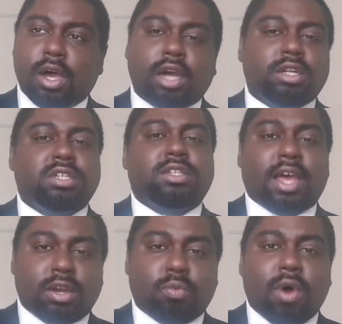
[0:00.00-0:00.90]

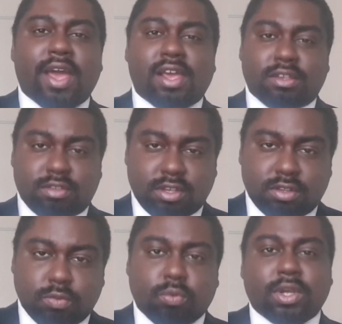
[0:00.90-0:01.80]
understand why it
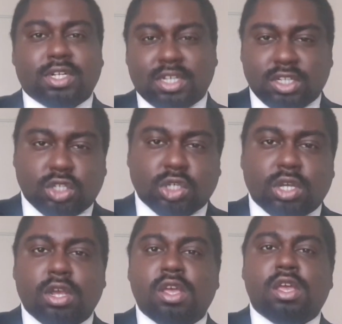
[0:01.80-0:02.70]
exists, which is to
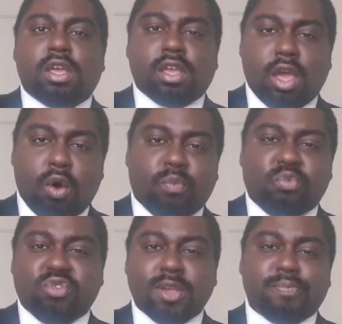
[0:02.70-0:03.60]
help
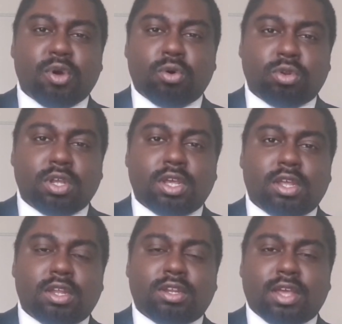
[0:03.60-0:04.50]
rebuild
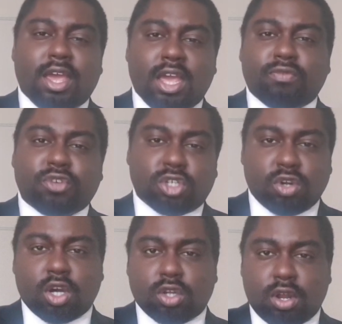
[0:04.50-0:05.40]
the
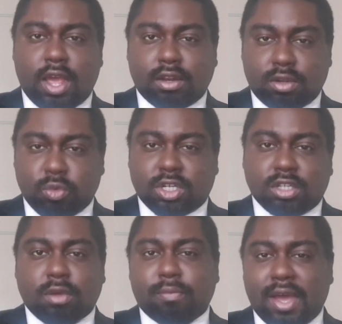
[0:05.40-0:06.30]
infrastructure, like, which is
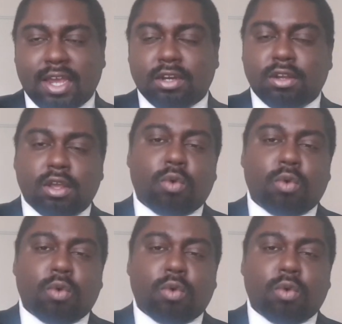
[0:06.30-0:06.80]
the mine,